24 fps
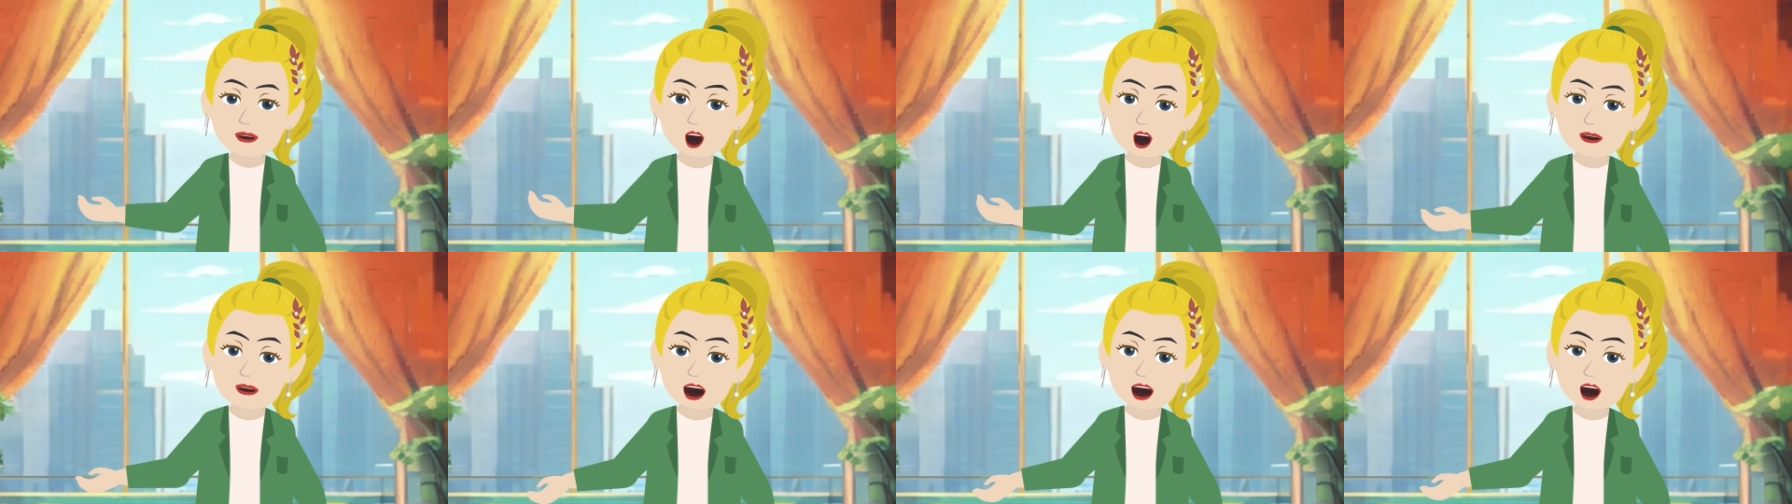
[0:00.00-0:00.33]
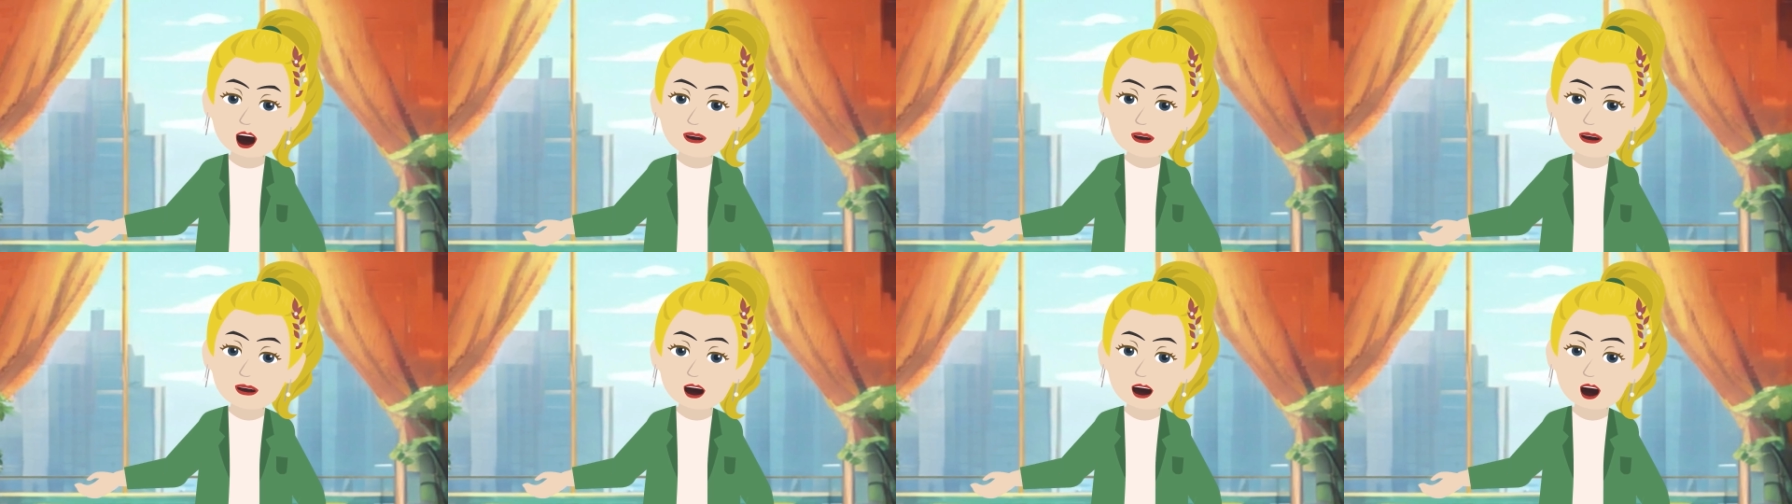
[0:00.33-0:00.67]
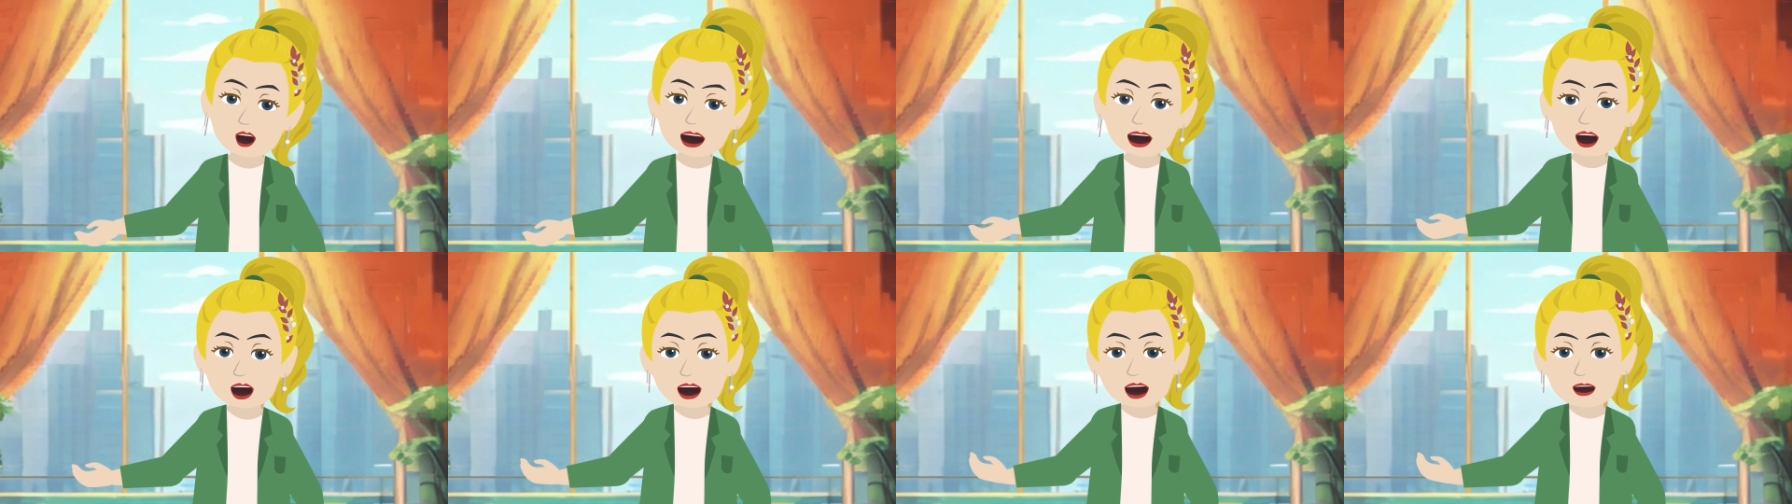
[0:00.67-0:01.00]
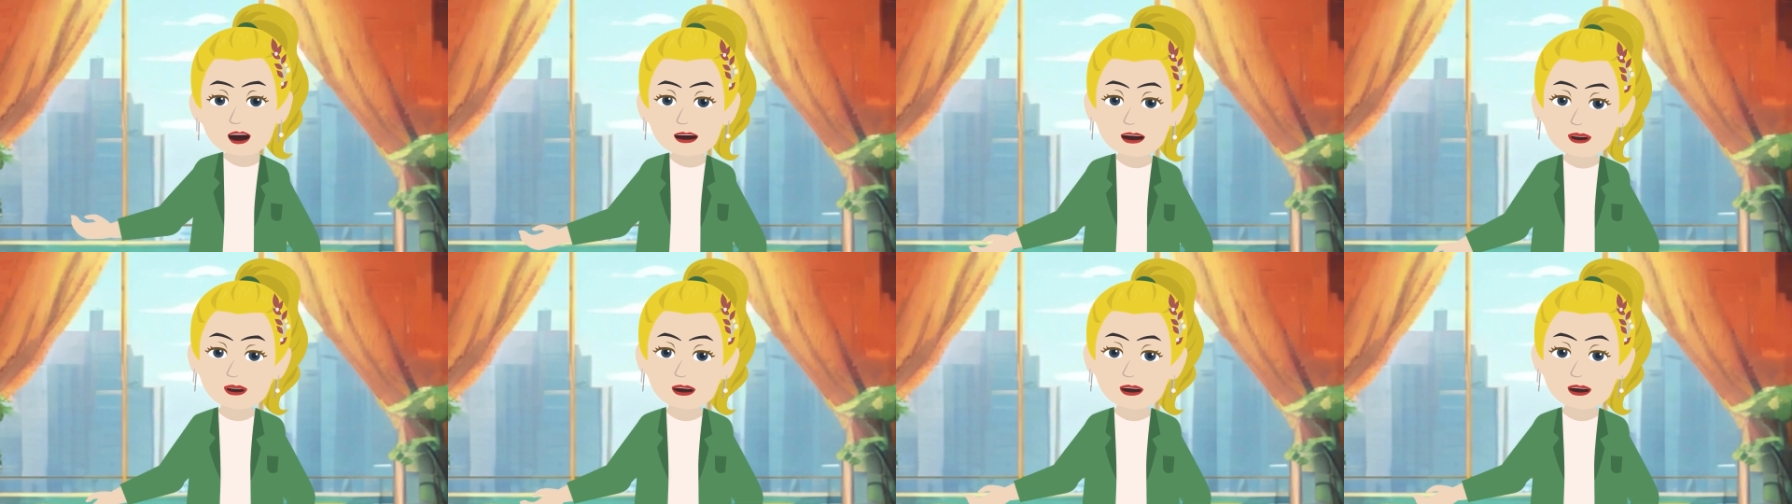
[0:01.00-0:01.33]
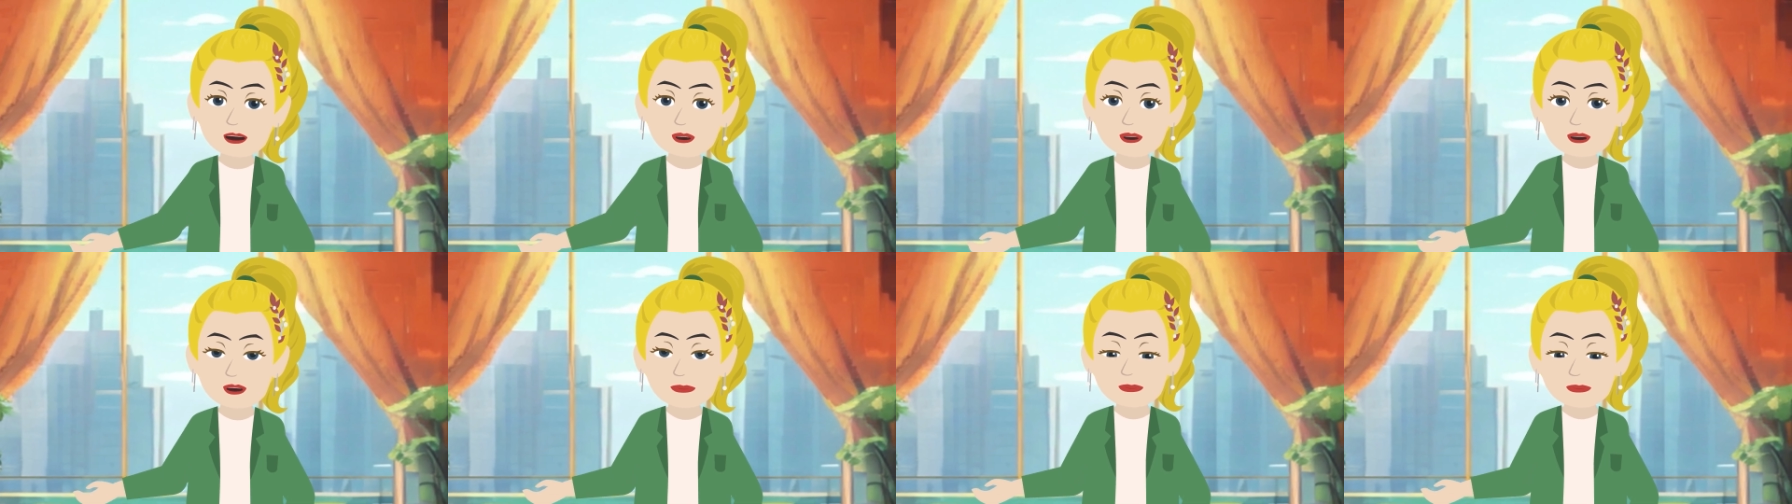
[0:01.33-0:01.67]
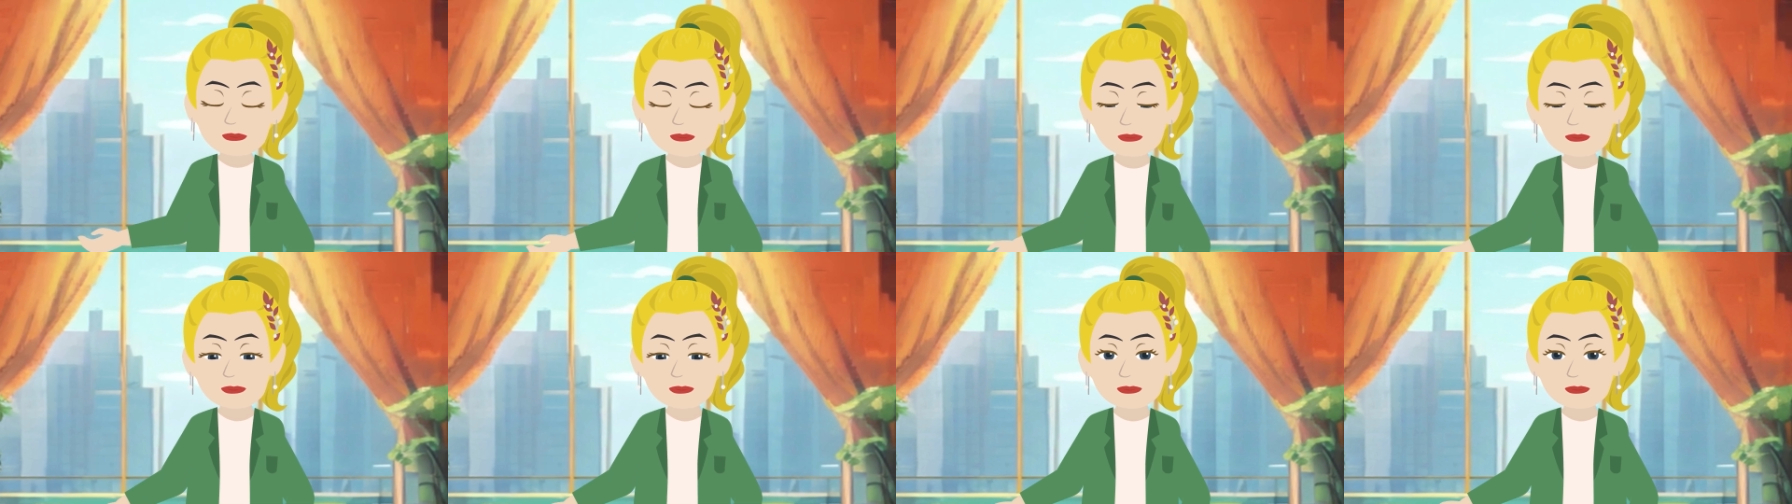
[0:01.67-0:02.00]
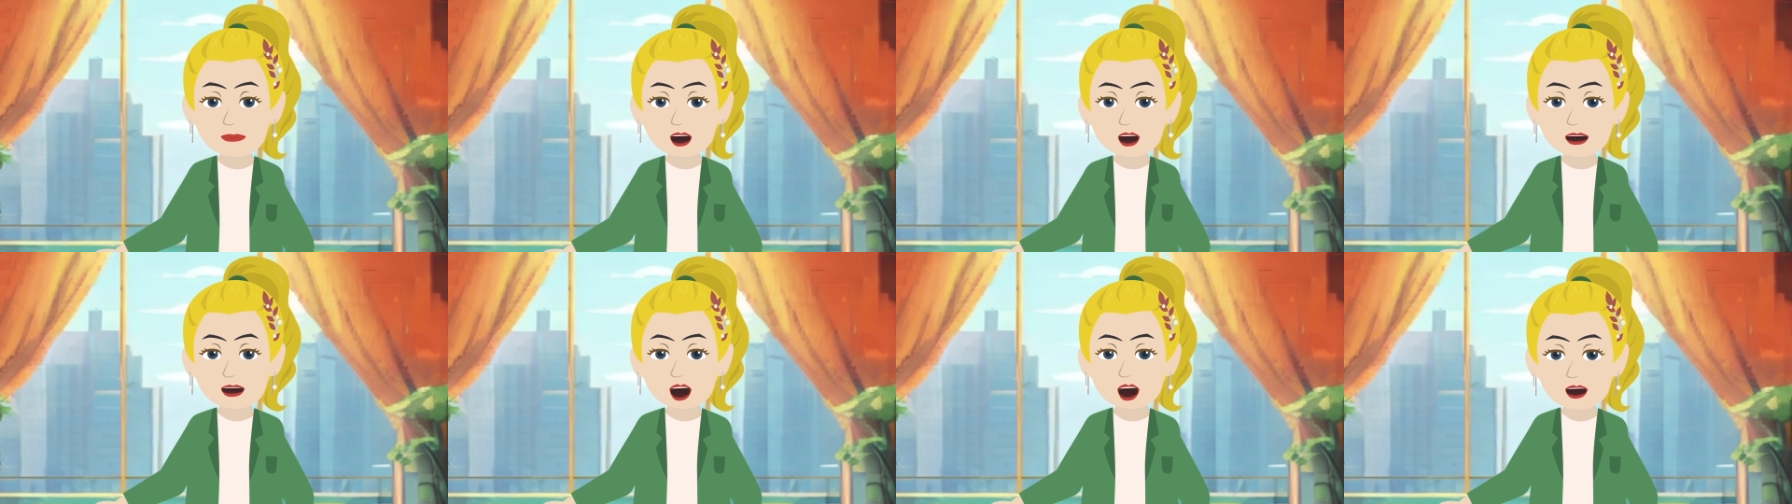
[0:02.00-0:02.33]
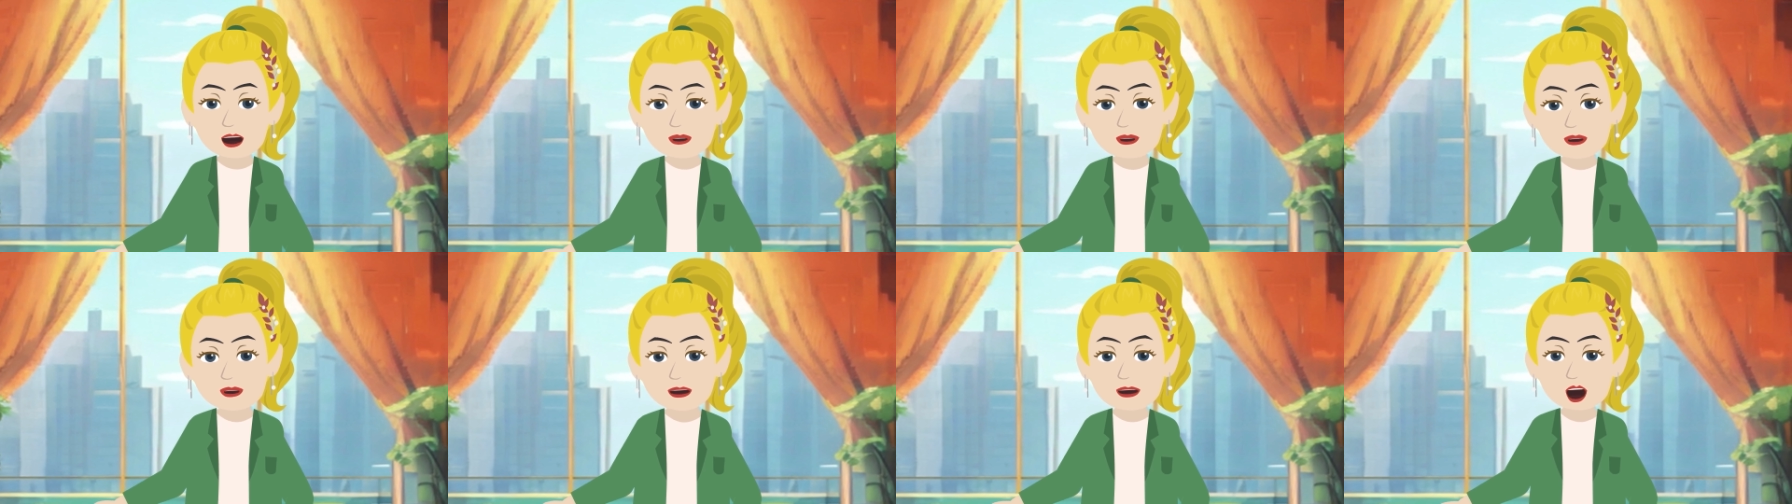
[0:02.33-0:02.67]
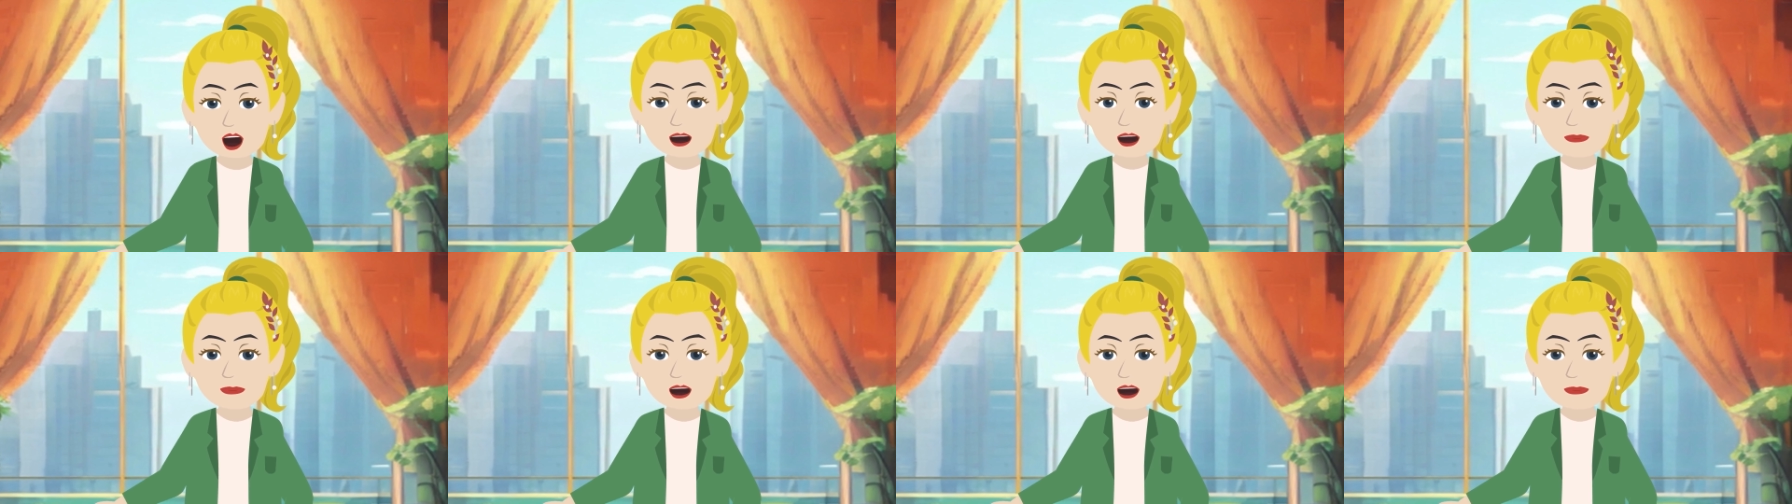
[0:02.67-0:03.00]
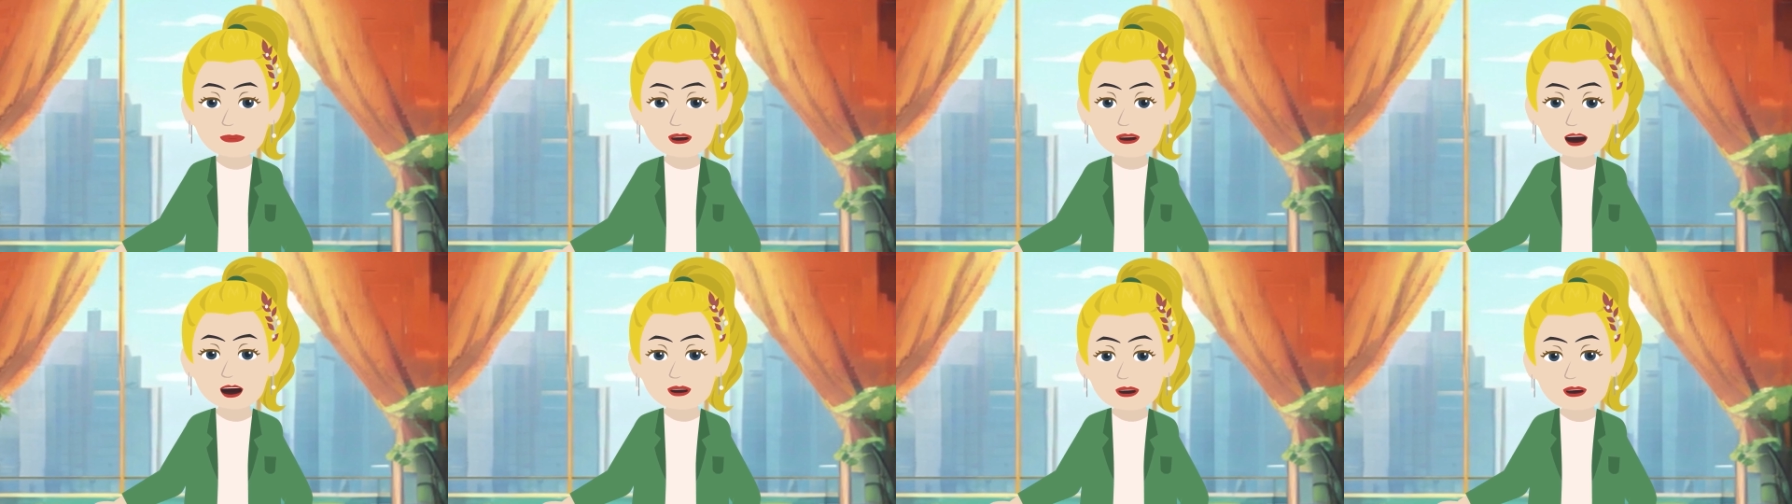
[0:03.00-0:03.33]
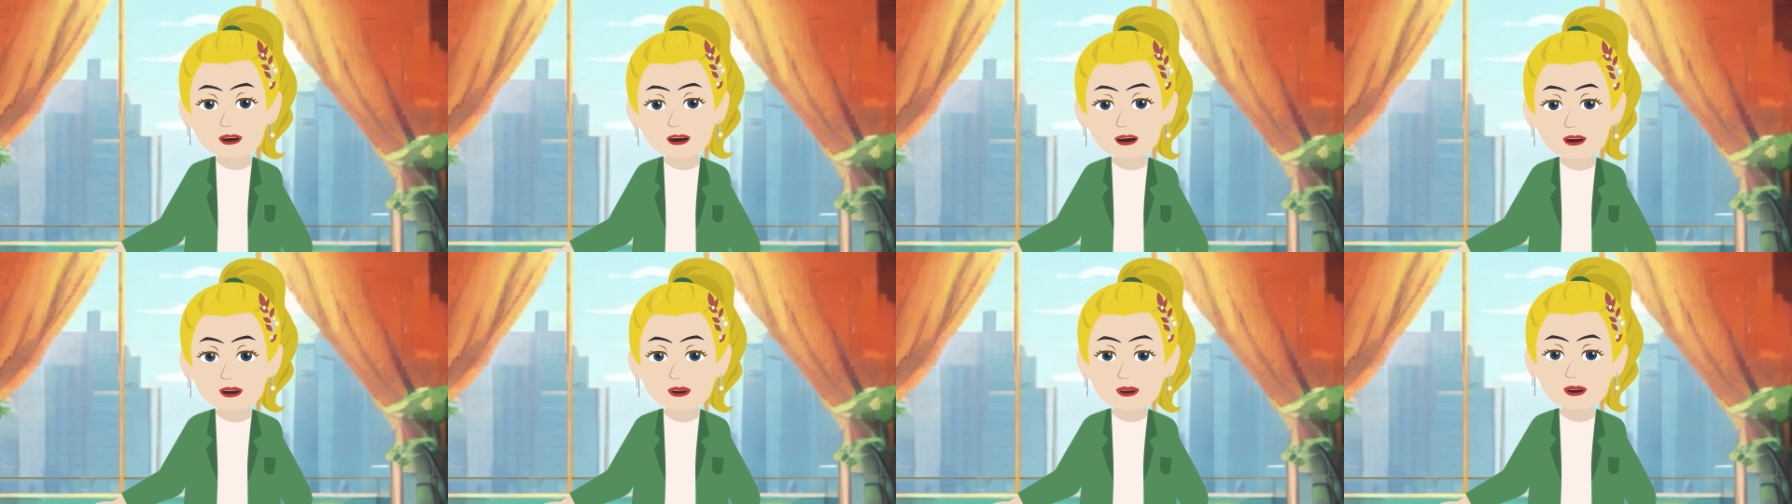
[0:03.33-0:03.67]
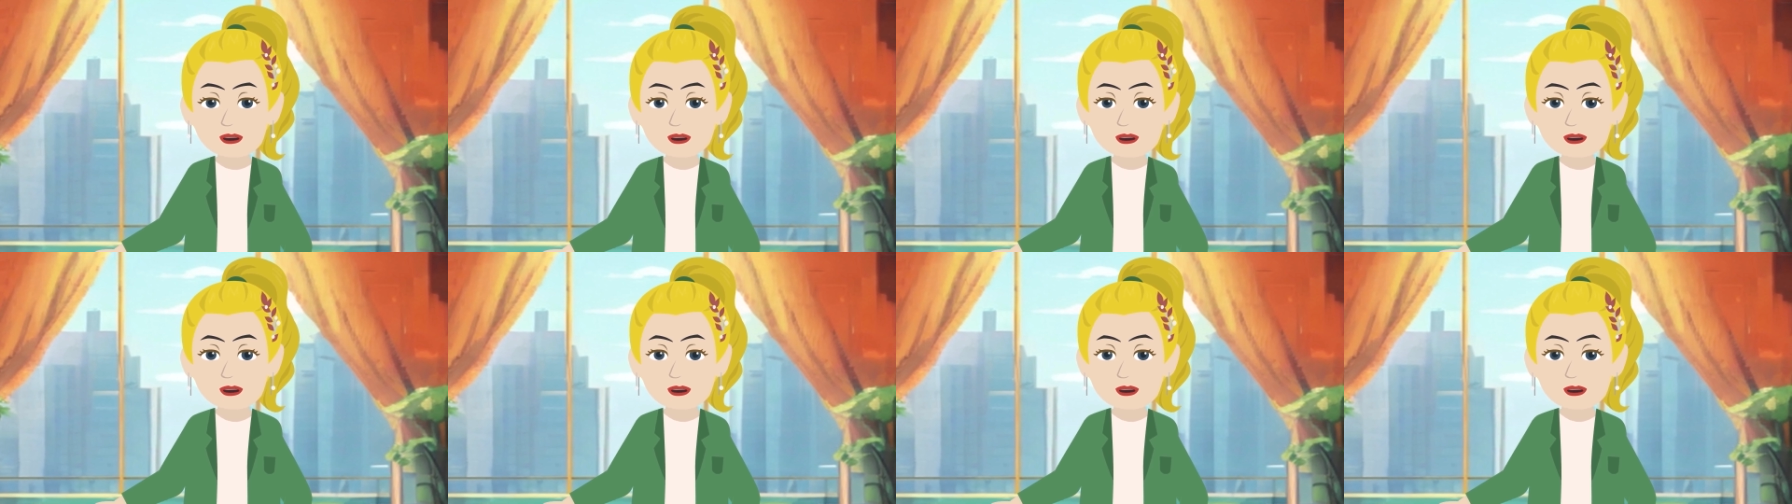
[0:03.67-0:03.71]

the art of allowing, hear that nice new title?